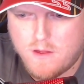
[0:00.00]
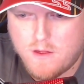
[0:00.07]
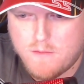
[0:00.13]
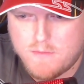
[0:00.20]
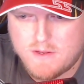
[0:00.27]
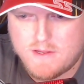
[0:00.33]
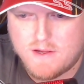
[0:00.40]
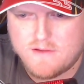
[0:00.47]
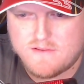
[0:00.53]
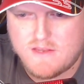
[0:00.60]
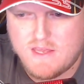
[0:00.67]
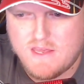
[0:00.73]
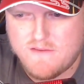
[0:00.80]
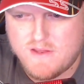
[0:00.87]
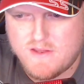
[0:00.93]
Because
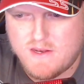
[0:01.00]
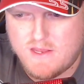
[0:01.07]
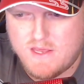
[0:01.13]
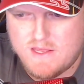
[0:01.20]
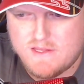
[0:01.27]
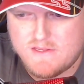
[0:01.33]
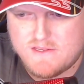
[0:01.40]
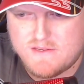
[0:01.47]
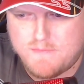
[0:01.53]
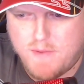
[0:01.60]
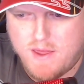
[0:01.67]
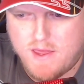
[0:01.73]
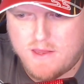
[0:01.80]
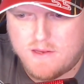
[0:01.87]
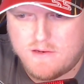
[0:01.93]
even in
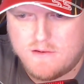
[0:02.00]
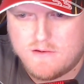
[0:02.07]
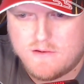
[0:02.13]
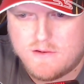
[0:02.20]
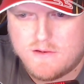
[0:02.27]
Spain,